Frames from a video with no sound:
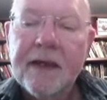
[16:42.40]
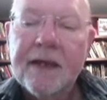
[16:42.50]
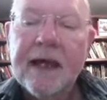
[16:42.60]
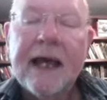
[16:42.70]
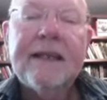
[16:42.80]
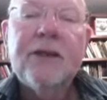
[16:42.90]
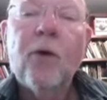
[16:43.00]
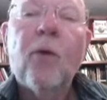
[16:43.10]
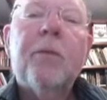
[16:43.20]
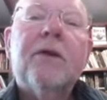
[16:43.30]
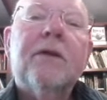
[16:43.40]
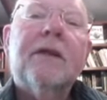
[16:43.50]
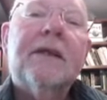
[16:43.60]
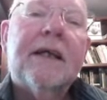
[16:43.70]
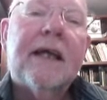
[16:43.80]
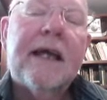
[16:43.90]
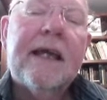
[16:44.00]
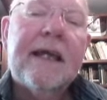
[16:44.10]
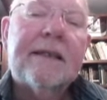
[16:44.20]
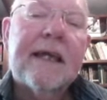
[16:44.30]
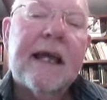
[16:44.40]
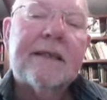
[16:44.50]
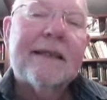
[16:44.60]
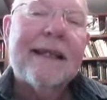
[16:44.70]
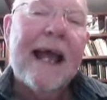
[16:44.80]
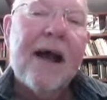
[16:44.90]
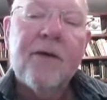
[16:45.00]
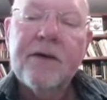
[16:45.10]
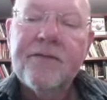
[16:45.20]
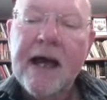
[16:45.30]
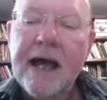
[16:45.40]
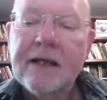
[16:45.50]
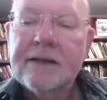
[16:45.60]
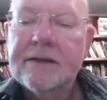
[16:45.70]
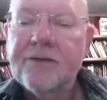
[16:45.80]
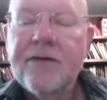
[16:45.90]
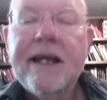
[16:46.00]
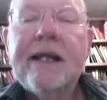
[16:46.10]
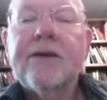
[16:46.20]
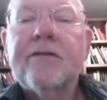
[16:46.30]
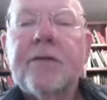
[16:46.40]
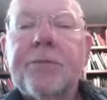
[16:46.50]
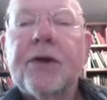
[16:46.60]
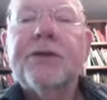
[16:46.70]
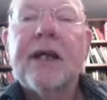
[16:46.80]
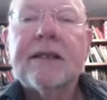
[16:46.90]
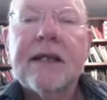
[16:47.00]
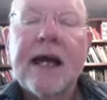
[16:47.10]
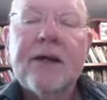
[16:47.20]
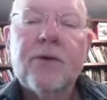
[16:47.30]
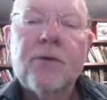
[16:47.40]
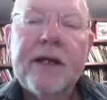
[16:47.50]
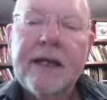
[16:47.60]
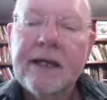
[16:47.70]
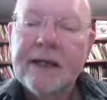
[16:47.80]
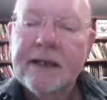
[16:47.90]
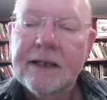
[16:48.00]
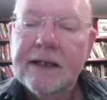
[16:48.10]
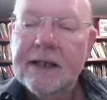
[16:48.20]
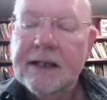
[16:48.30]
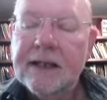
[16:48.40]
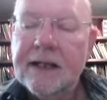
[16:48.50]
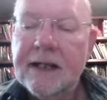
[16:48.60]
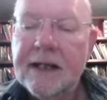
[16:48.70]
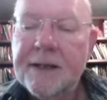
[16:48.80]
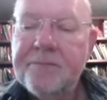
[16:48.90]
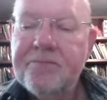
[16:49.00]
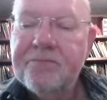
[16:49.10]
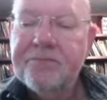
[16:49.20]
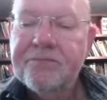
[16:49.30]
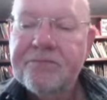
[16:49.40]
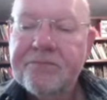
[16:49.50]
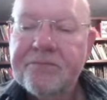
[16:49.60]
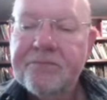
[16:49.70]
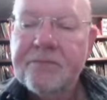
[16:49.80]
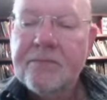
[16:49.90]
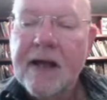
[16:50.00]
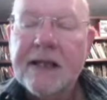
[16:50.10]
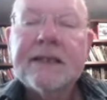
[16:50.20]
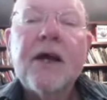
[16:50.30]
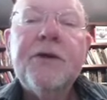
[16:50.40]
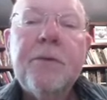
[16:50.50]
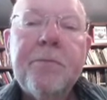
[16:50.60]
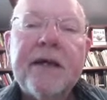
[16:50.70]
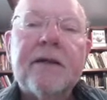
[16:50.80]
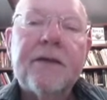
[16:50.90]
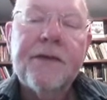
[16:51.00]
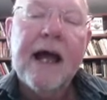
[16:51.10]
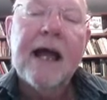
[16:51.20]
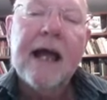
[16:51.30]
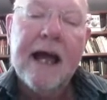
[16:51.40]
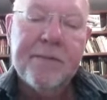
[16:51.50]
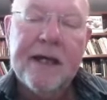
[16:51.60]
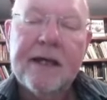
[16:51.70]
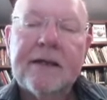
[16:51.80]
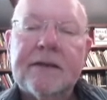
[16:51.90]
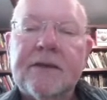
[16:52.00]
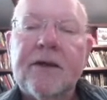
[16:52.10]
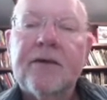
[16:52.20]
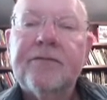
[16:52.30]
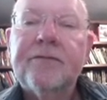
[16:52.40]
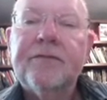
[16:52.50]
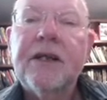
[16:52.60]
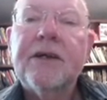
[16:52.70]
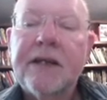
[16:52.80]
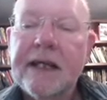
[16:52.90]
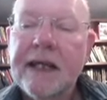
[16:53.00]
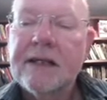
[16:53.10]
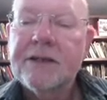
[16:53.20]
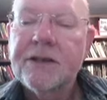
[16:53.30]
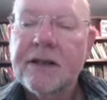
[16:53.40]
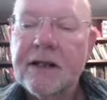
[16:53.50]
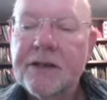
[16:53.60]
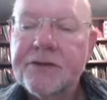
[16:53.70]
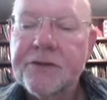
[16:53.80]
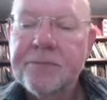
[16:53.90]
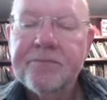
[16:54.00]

and normal. It gets it out of that arena of a project day or week. And so you build that habit of learning into your classroom.